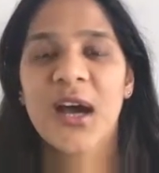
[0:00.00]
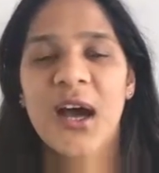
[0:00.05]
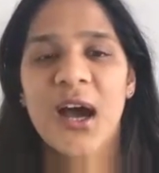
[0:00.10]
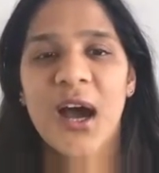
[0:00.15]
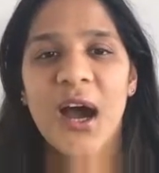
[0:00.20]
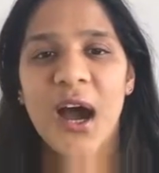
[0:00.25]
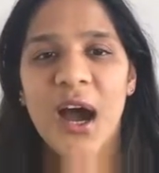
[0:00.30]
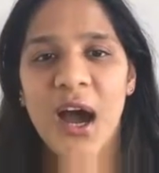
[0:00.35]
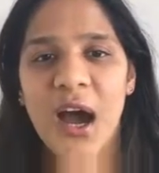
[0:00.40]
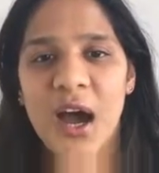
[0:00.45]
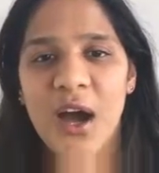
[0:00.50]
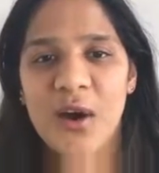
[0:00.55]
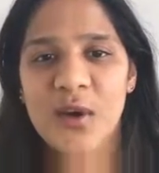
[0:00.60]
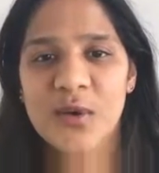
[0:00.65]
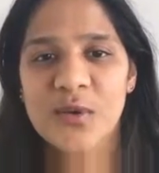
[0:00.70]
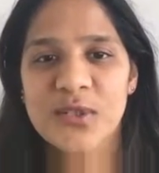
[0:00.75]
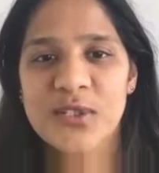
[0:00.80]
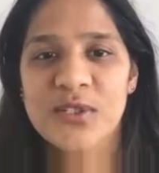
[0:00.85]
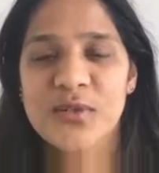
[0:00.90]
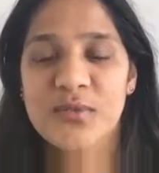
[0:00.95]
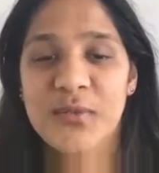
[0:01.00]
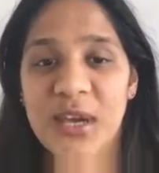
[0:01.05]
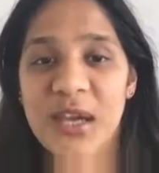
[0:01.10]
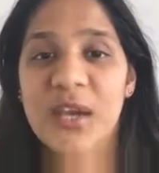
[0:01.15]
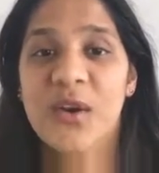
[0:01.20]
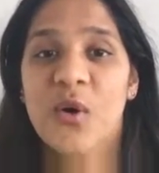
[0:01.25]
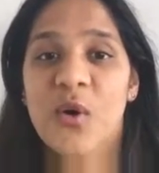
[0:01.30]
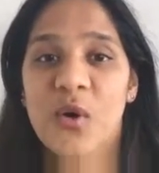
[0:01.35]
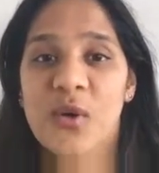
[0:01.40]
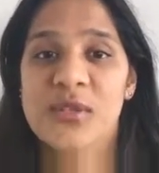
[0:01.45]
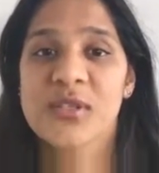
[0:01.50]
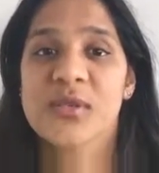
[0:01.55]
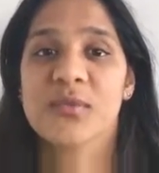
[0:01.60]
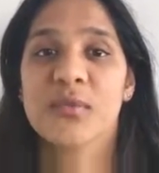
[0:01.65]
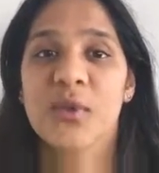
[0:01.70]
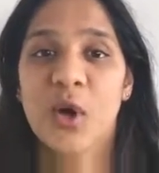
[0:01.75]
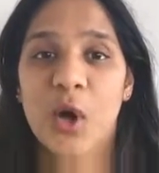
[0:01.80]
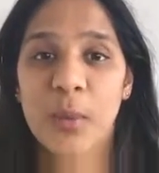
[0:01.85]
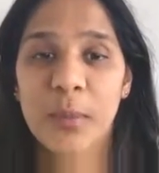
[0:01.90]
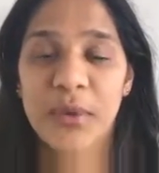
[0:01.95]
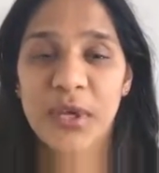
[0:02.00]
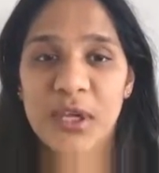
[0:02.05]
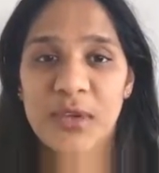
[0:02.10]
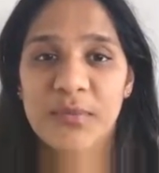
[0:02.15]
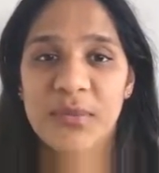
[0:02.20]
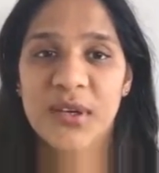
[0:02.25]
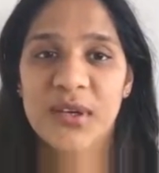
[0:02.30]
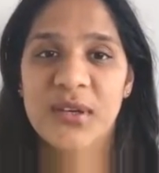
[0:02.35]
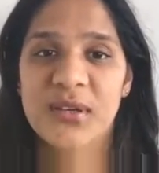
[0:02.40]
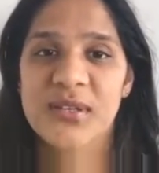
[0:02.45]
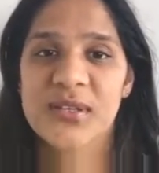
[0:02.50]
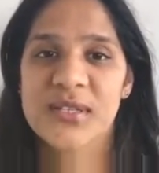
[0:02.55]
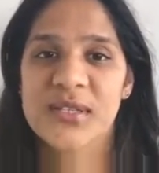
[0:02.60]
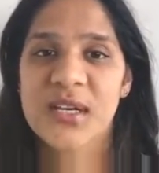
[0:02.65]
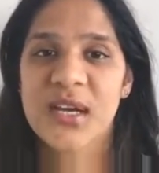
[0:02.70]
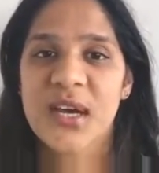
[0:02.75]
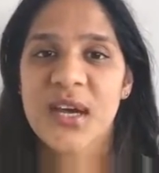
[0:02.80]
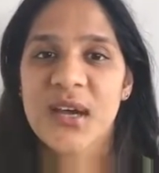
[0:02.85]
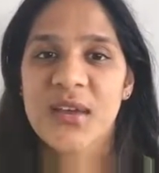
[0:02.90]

how to make awesome copy, because